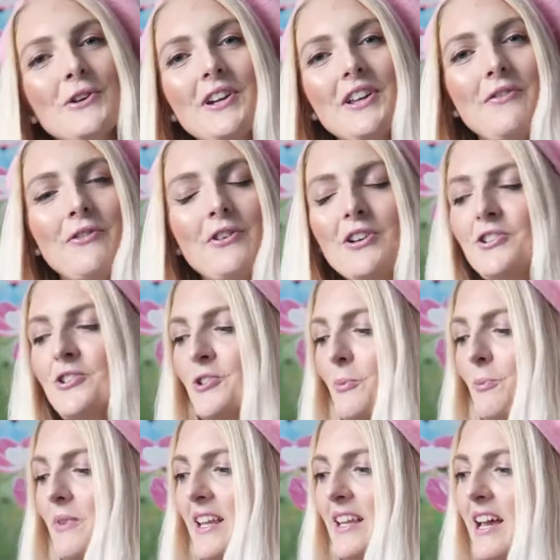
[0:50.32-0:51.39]
So the first
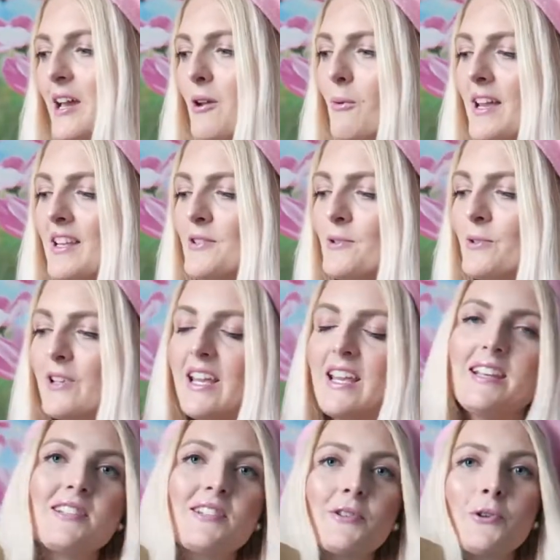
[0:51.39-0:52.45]
shop that I went to
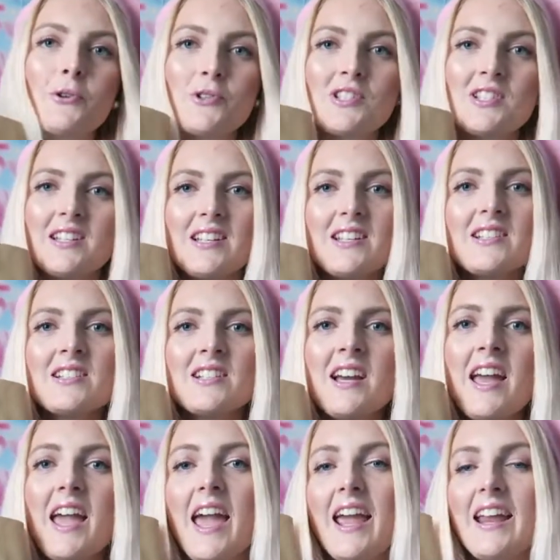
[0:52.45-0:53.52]
is COSTES,
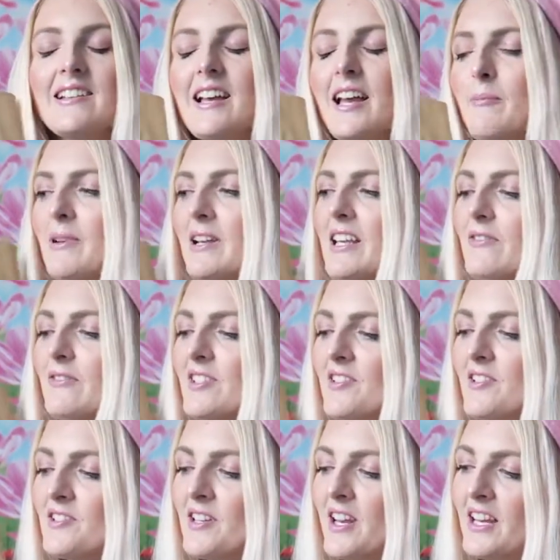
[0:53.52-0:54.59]
and I believe
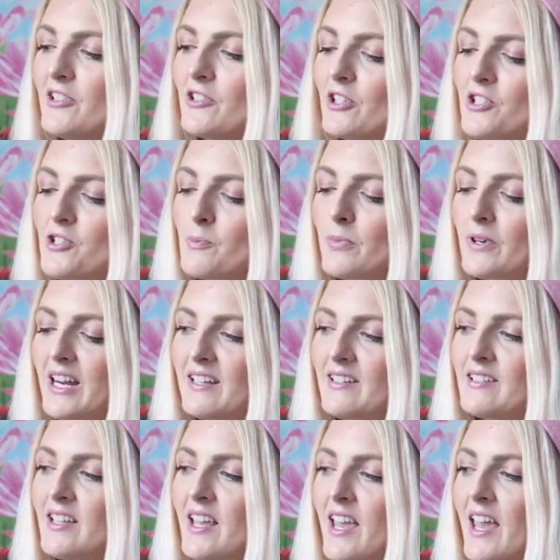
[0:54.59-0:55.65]
this is a Dutch brand,